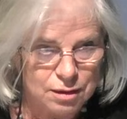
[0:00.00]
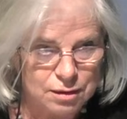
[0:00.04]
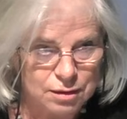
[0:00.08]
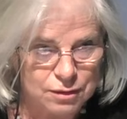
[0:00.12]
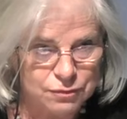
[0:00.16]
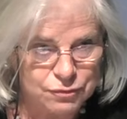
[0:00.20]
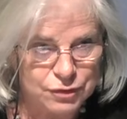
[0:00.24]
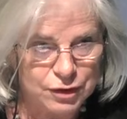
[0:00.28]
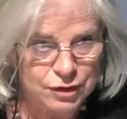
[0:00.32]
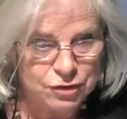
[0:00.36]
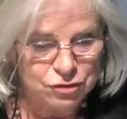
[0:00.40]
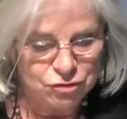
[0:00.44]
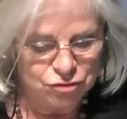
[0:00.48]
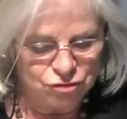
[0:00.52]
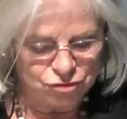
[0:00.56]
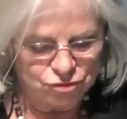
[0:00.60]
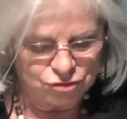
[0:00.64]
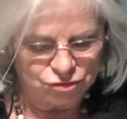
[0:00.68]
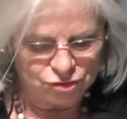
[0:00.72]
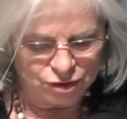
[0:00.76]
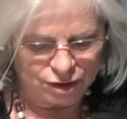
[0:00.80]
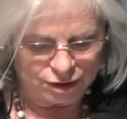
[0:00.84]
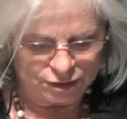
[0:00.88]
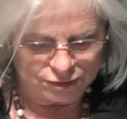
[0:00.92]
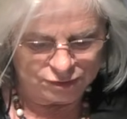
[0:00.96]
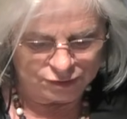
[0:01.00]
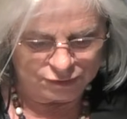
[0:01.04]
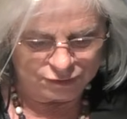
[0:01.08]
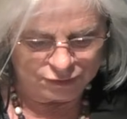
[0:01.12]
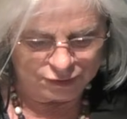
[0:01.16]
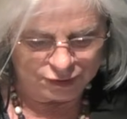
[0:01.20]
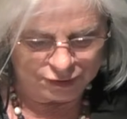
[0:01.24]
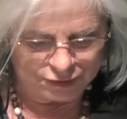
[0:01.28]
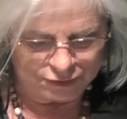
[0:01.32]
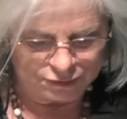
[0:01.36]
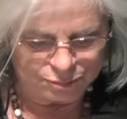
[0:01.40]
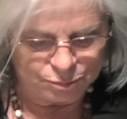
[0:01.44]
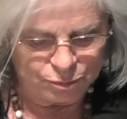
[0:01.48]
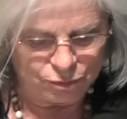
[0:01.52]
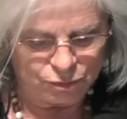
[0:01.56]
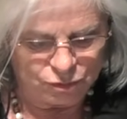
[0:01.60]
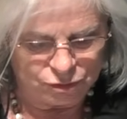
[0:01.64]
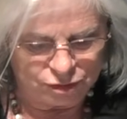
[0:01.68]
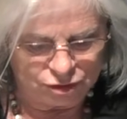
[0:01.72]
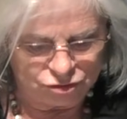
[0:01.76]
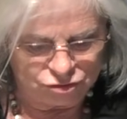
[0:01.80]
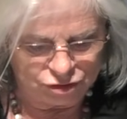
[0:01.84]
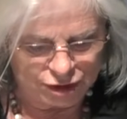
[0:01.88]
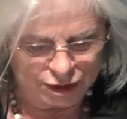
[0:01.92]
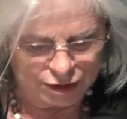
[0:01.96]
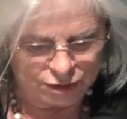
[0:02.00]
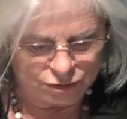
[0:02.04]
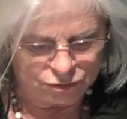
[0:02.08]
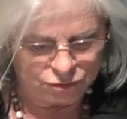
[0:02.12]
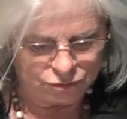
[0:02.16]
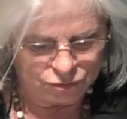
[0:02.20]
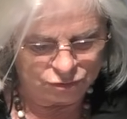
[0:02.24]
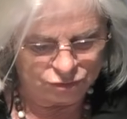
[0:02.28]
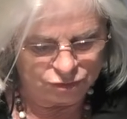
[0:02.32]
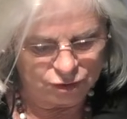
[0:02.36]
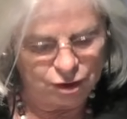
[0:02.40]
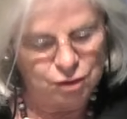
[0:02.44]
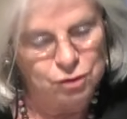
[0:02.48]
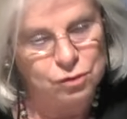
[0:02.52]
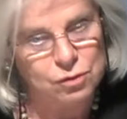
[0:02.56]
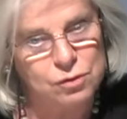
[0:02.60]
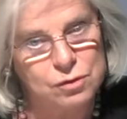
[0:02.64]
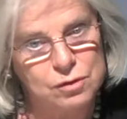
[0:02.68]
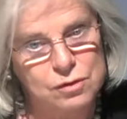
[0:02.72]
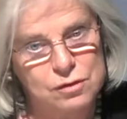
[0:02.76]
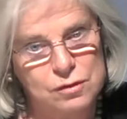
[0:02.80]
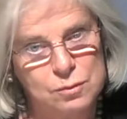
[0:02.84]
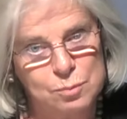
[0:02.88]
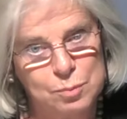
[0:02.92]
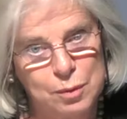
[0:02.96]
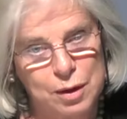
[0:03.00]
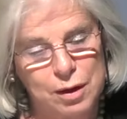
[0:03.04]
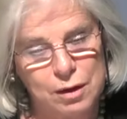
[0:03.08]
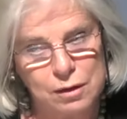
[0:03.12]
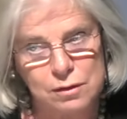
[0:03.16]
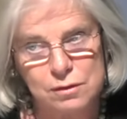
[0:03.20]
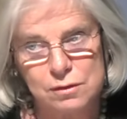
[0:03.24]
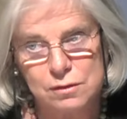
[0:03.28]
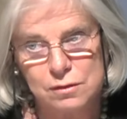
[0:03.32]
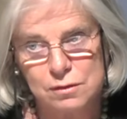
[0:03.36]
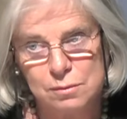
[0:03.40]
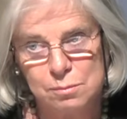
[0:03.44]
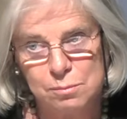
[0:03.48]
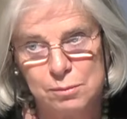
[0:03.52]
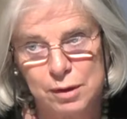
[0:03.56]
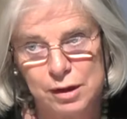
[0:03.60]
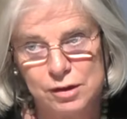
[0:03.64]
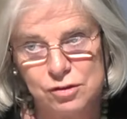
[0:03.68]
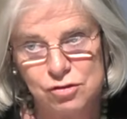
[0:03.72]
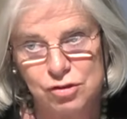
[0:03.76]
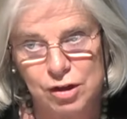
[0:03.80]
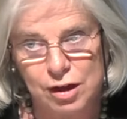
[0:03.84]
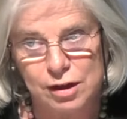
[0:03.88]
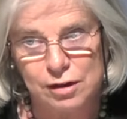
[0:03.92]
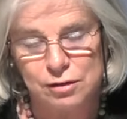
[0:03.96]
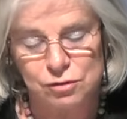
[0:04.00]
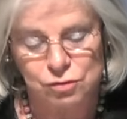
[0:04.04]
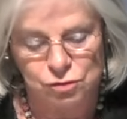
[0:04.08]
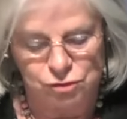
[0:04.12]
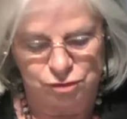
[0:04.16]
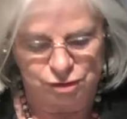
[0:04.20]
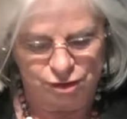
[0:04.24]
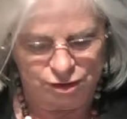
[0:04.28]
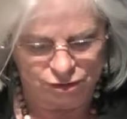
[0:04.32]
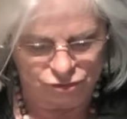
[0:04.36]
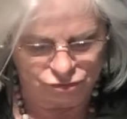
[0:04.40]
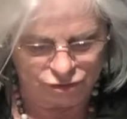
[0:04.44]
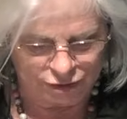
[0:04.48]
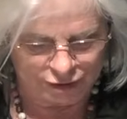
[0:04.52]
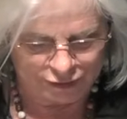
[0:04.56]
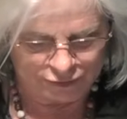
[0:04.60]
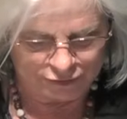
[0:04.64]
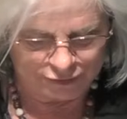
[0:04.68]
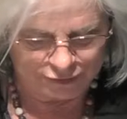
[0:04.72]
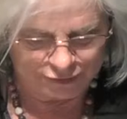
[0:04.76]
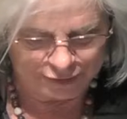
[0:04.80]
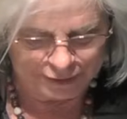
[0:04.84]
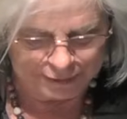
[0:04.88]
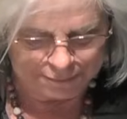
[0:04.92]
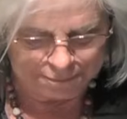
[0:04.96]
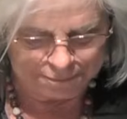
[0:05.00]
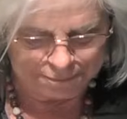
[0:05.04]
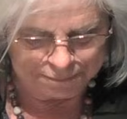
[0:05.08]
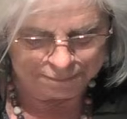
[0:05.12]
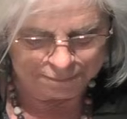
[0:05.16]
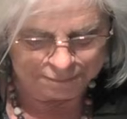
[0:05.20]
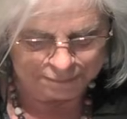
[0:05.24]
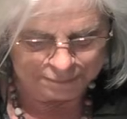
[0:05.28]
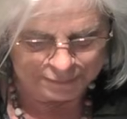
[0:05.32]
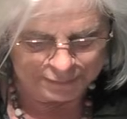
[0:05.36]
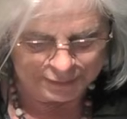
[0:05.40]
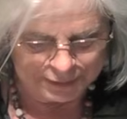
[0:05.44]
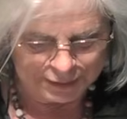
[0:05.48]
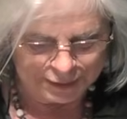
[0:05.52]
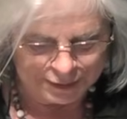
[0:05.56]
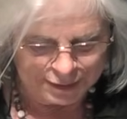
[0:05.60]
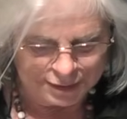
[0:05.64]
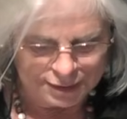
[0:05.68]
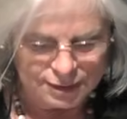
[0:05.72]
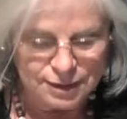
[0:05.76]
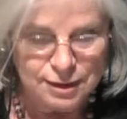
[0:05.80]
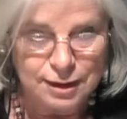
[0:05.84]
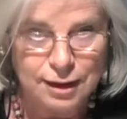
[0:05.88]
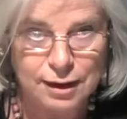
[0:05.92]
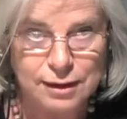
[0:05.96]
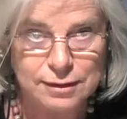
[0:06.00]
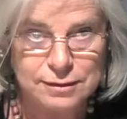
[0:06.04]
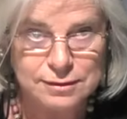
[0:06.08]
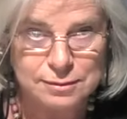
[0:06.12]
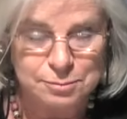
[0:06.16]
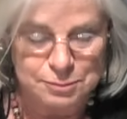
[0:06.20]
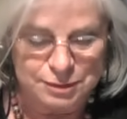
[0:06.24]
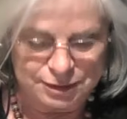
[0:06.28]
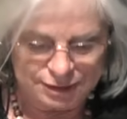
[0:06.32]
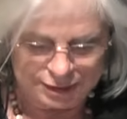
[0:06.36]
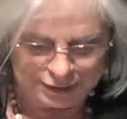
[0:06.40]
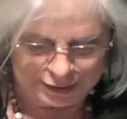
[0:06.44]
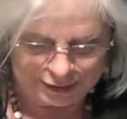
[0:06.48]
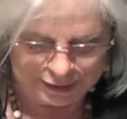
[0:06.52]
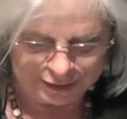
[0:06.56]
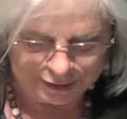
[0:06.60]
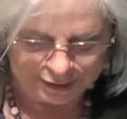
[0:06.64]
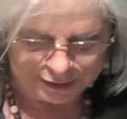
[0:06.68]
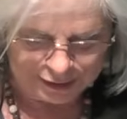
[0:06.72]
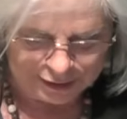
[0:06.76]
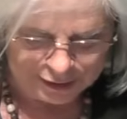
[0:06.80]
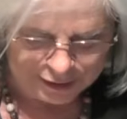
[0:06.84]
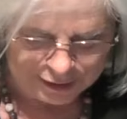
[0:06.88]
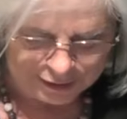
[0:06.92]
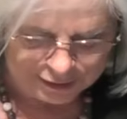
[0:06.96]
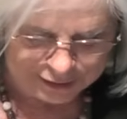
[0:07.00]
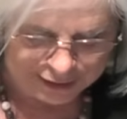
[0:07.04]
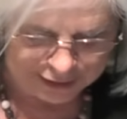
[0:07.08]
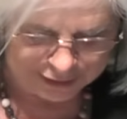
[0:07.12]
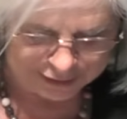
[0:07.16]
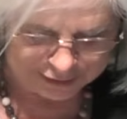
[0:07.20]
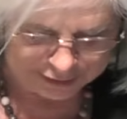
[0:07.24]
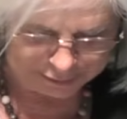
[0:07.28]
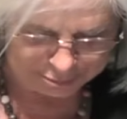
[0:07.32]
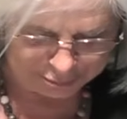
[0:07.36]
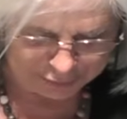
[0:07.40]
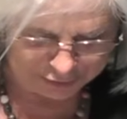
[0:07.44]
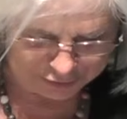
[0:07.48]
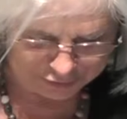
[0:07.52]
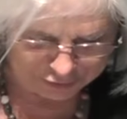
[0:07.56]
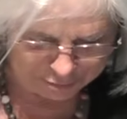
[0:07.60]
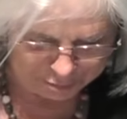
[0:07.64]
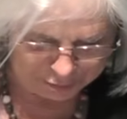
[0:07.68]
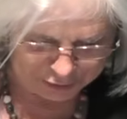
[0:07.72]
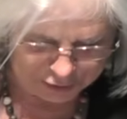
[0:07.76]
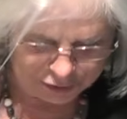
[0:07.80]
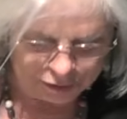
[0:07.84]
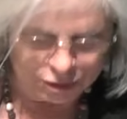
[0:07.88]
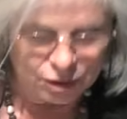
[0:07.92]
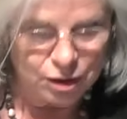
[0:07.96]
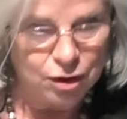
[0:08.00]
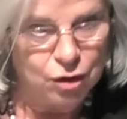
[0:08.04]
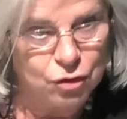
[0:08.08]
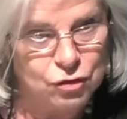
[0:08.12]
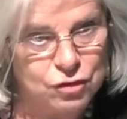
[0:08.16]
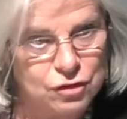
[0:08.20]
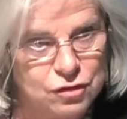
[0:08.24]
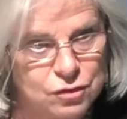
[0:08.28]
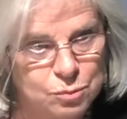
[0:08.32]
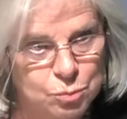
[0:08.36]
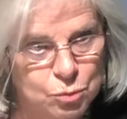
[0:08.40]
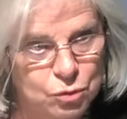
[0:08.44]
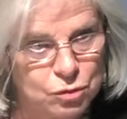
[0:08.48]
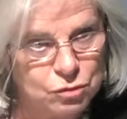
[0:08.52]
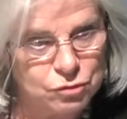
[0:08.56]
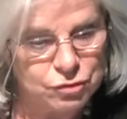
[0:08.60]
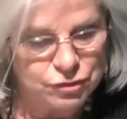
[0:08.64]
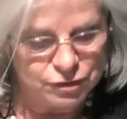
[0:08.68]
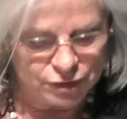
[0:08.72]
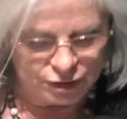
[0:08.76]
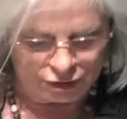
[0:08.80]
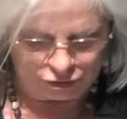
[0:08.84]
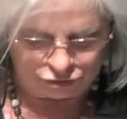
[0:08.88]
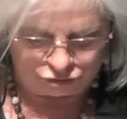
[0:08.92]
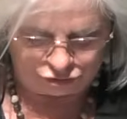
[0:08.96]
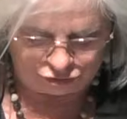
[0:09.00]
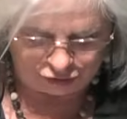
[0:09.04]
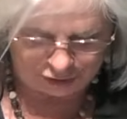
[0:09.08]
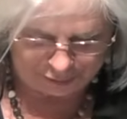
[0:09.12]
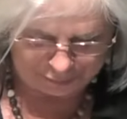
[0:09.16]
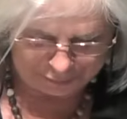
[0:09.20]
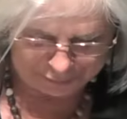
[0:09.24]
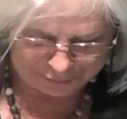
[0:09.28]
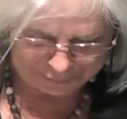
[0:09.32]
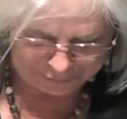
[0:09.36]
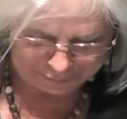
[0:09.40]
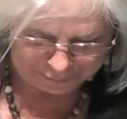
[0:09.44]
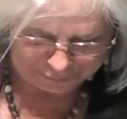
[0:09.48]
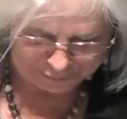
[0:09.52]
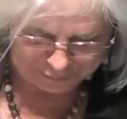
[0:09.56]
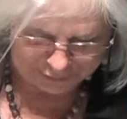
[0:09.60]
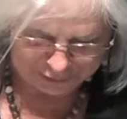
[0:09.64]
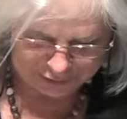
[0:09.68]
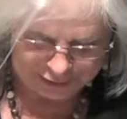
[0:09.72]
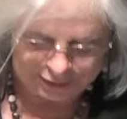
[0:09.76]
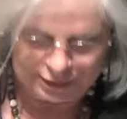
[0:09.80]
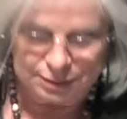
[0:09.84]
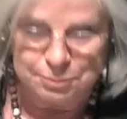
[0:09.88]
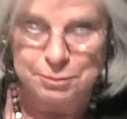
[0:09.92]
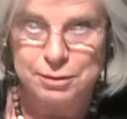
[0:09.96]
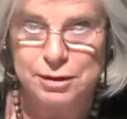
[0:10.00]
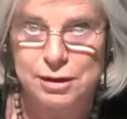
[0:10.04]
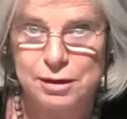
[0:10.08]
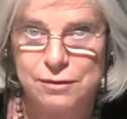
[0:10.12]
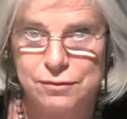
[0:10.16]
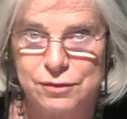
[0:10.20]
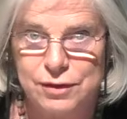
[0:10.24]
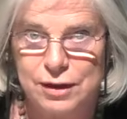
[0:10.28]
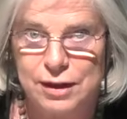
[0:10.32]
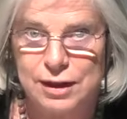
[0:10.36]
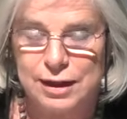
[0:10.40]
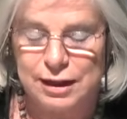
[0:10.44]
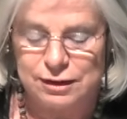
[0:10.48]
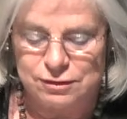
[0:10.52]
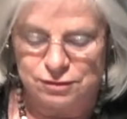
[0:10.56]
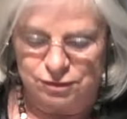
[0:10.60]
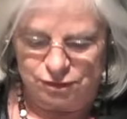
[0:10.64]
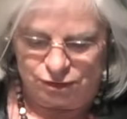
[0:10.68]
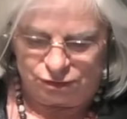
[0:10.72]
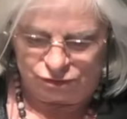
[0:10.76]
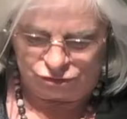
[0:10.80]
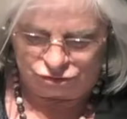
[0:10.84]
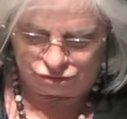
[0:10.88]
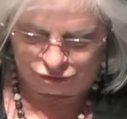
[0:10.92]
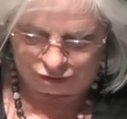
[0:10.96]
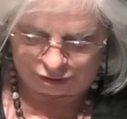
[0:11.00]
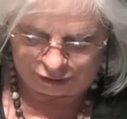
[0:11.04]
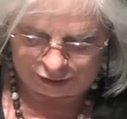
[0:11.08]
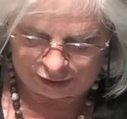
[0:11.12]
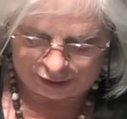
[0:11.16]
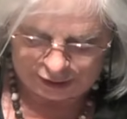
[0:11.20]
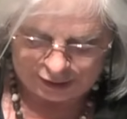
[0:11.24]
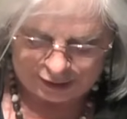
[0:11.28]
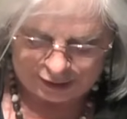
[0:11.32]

the French undersea explorer Jacques Cousteau sparked my childhood interest. Ultimately, that led me to be on, a small research ship in the middle of the Atlantic Ocean,